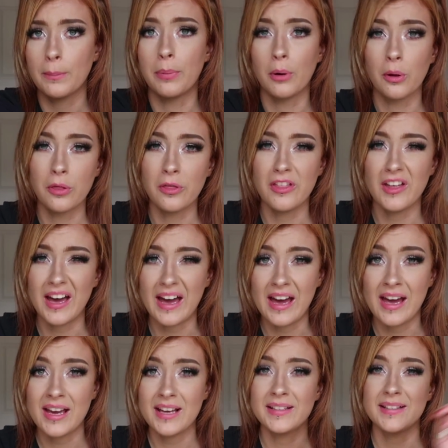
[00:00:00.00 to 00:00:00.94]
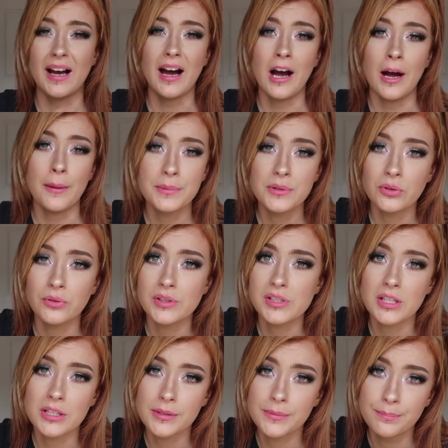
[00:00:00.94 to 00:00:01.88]
But there is
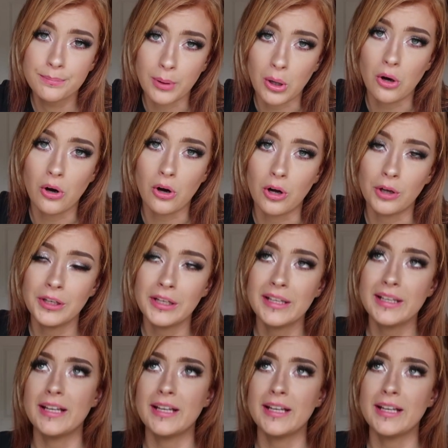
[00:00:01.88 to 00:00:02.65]
absolutely spot on.